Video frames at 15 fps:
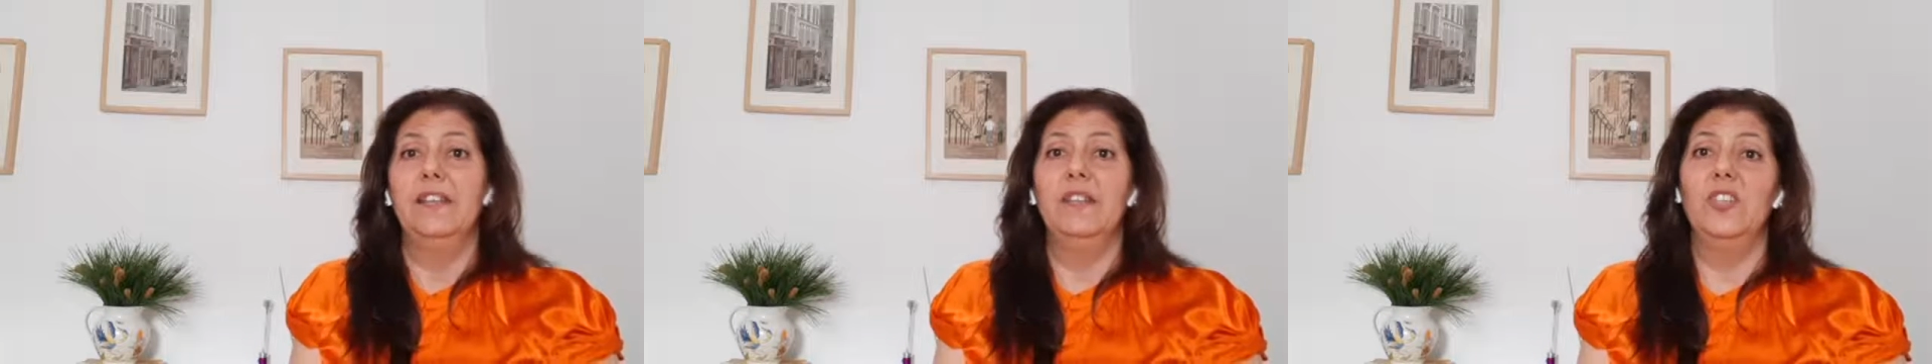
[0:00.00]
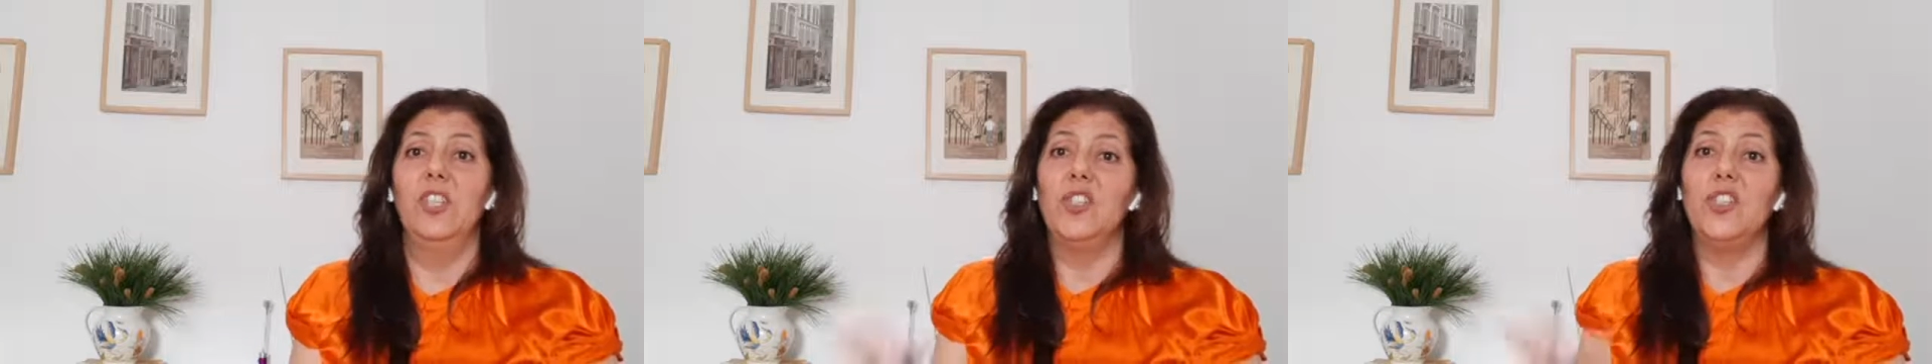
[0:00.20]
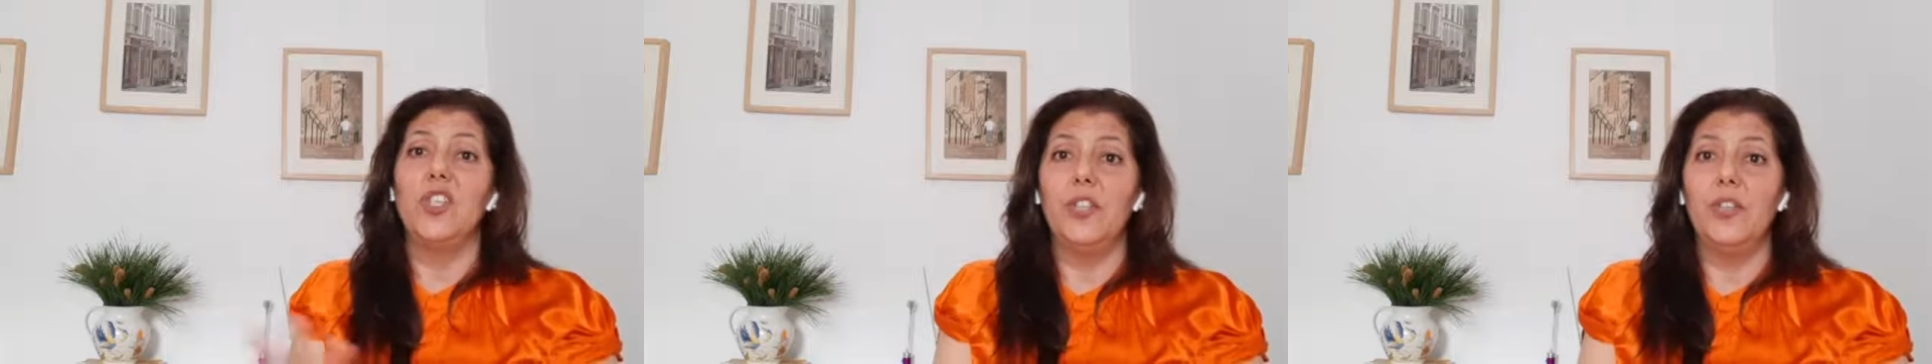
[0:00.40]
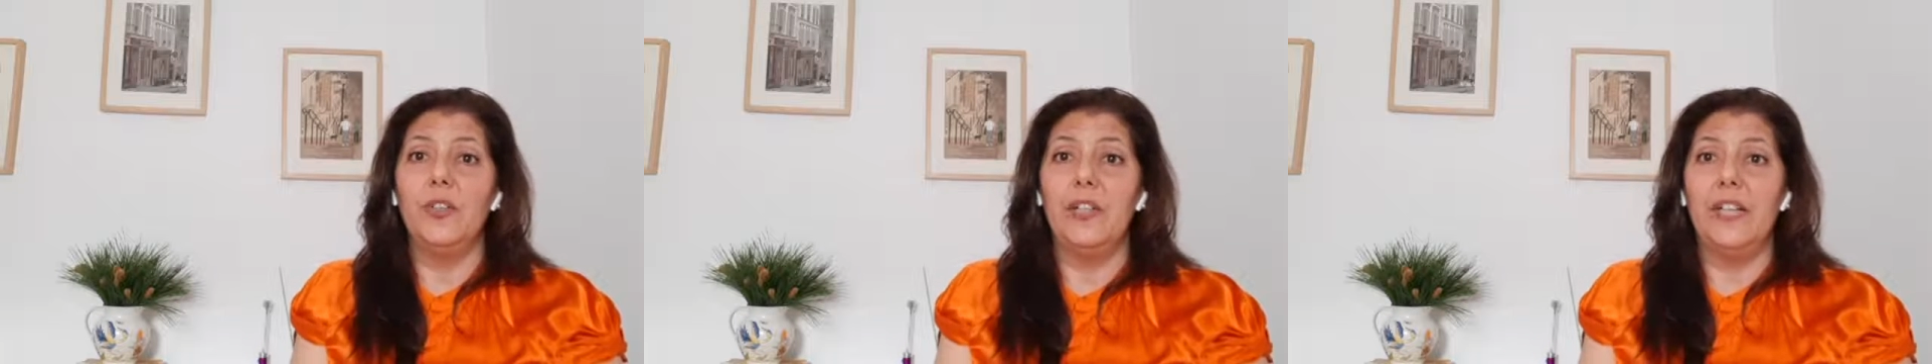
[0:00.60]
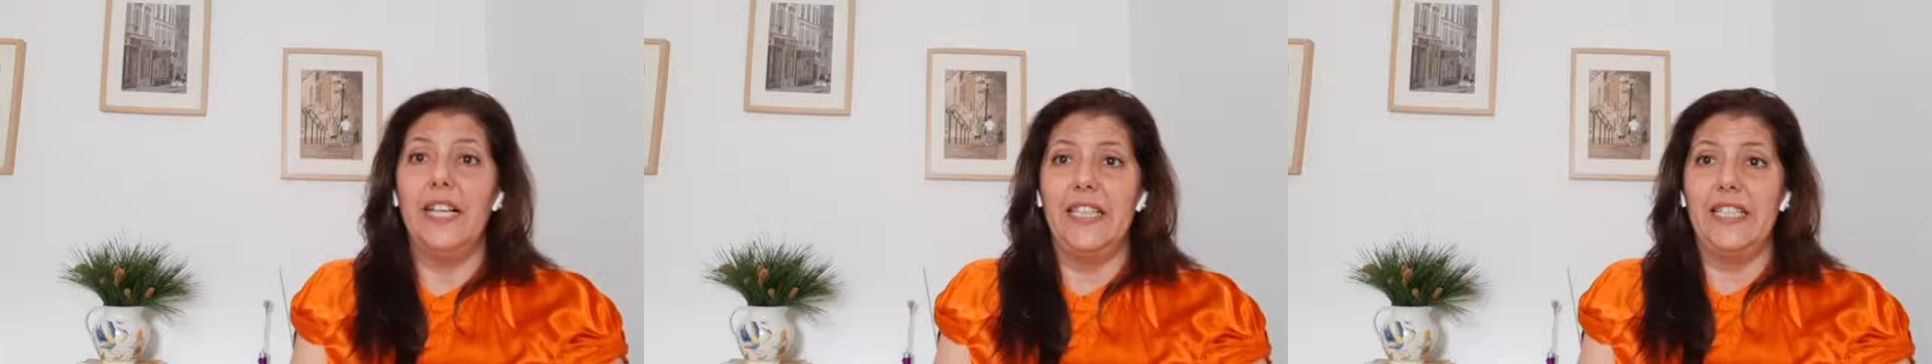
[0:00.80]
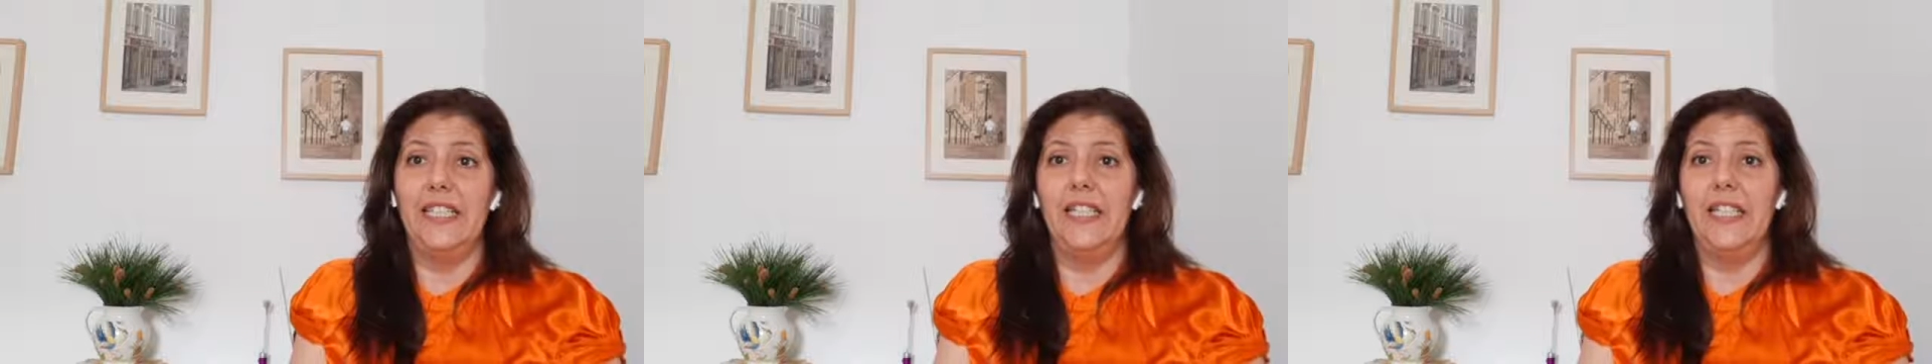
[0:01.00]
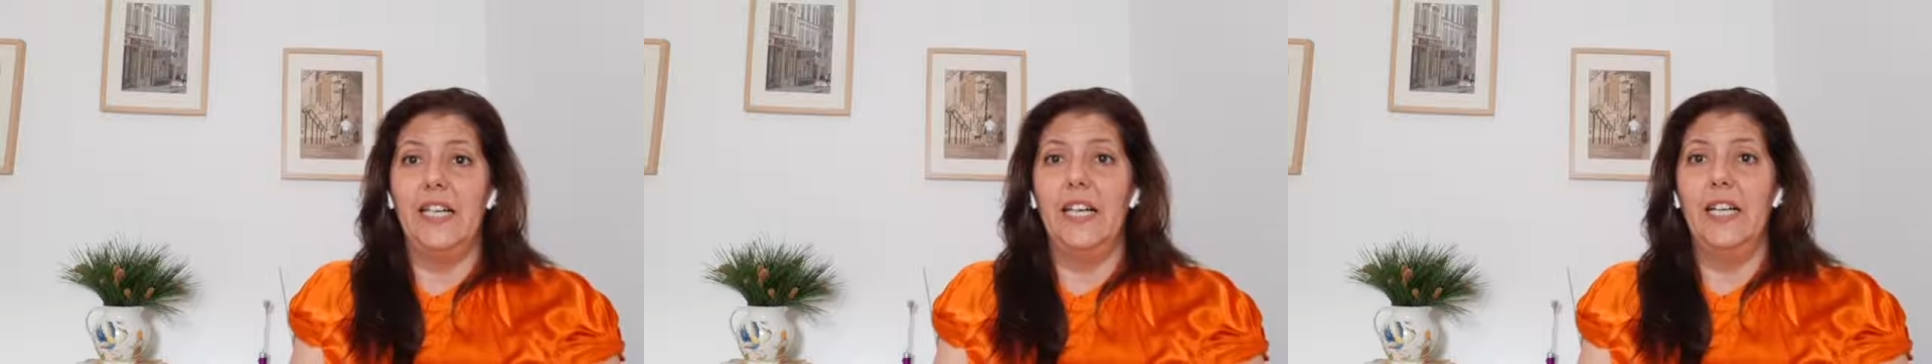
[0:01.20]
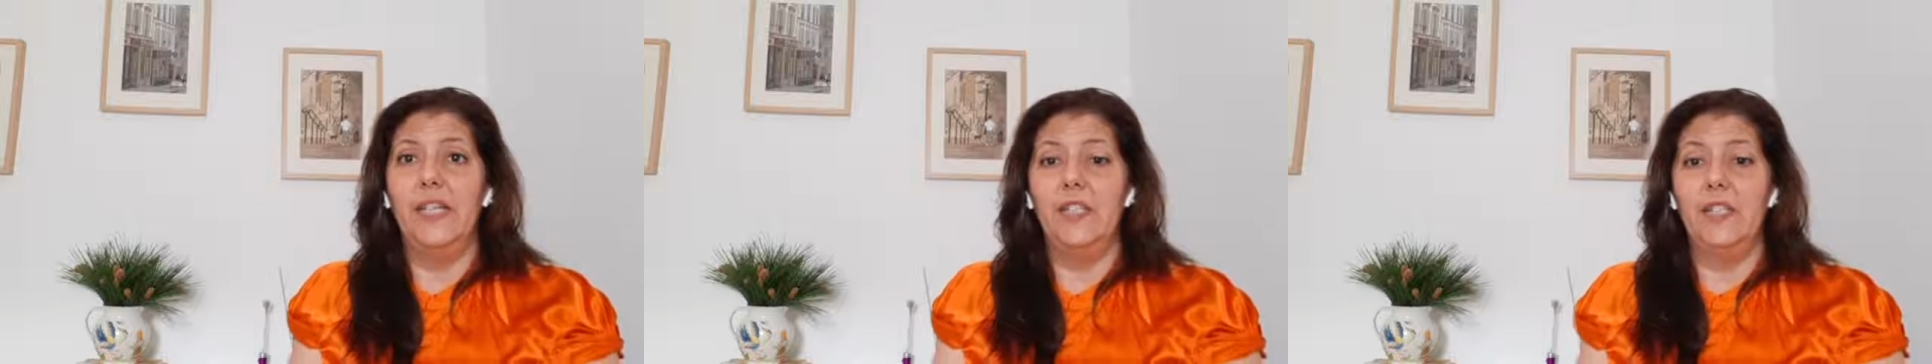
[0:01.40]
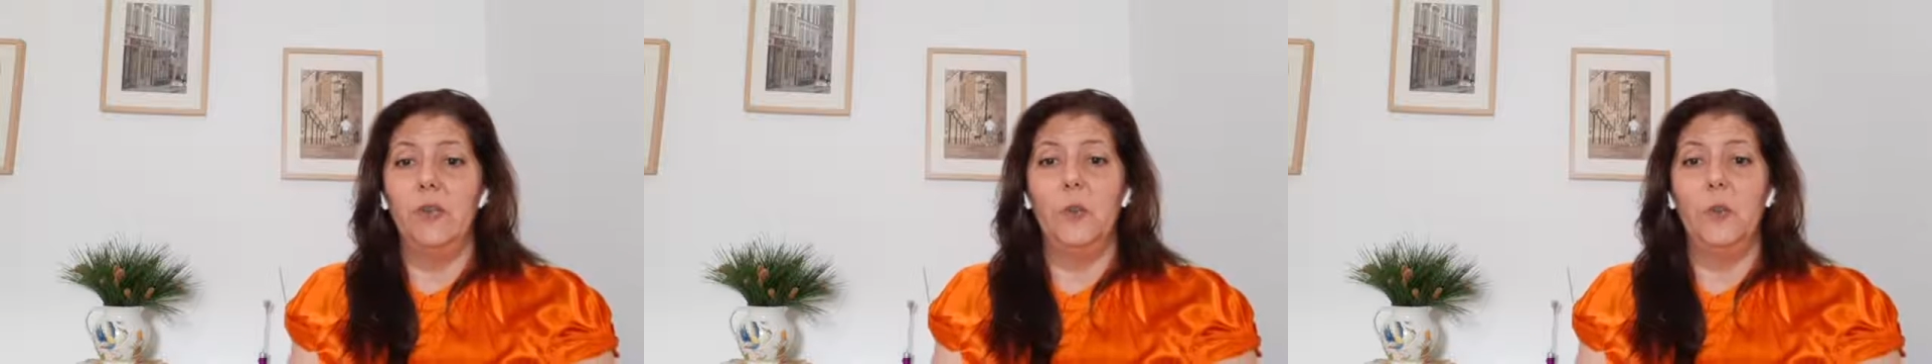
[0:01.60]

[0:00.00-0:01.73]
the general idea.